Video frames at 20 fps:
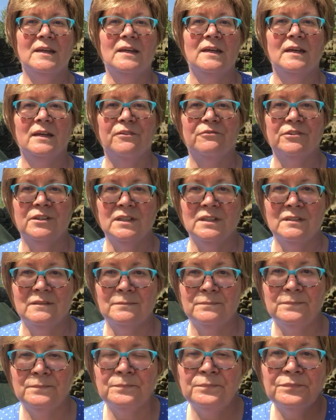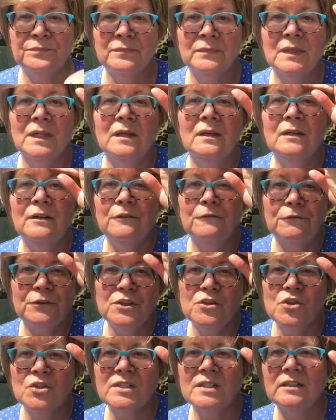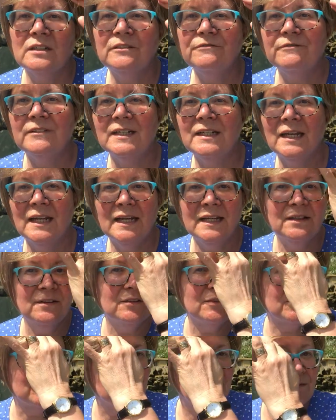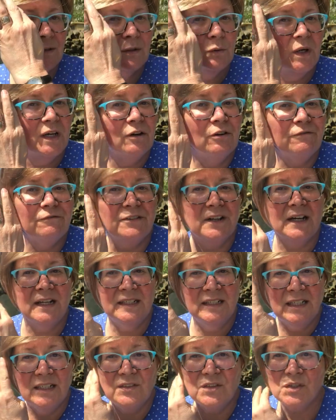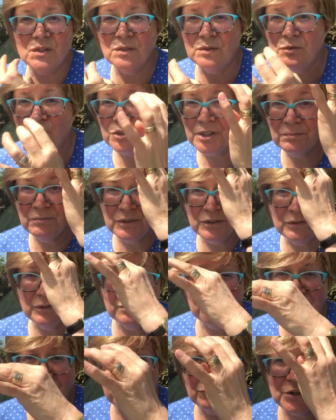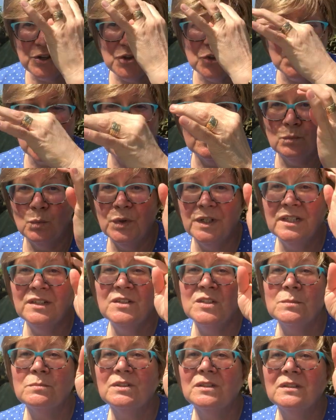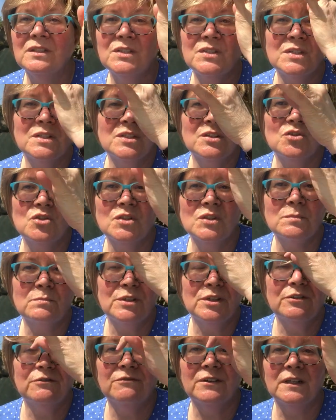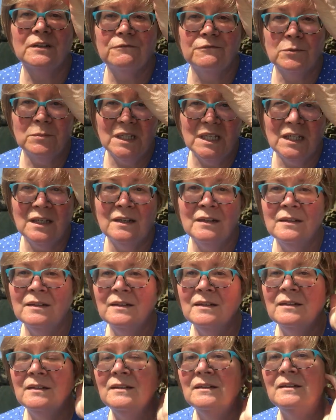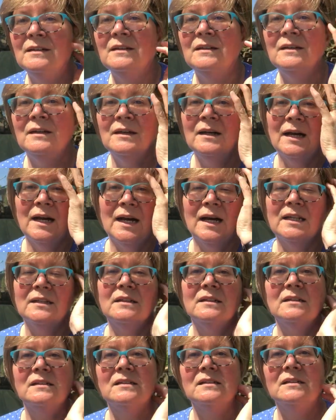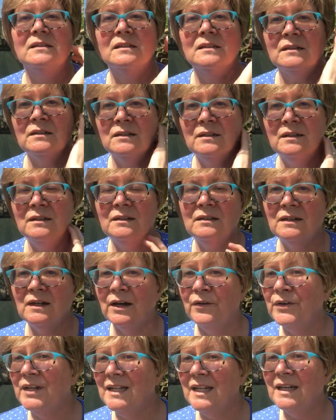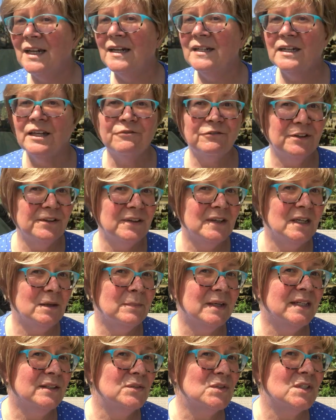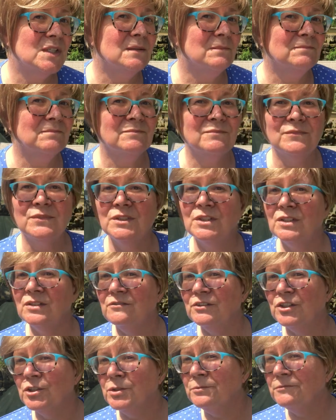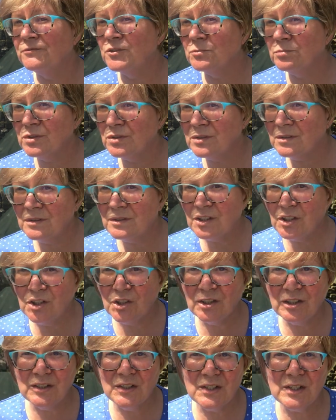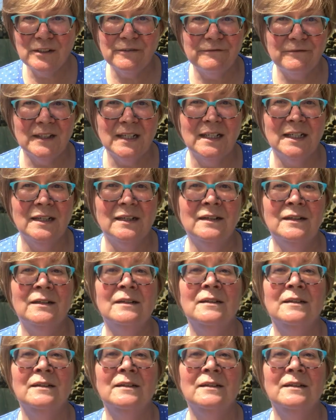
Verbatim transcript: there you have it. Fringe is a lovely length. Quite often I need to trim the fringes on wigs, but this is just perfect for me. And uh, I really like everything about it. Comfortable, colours lovely,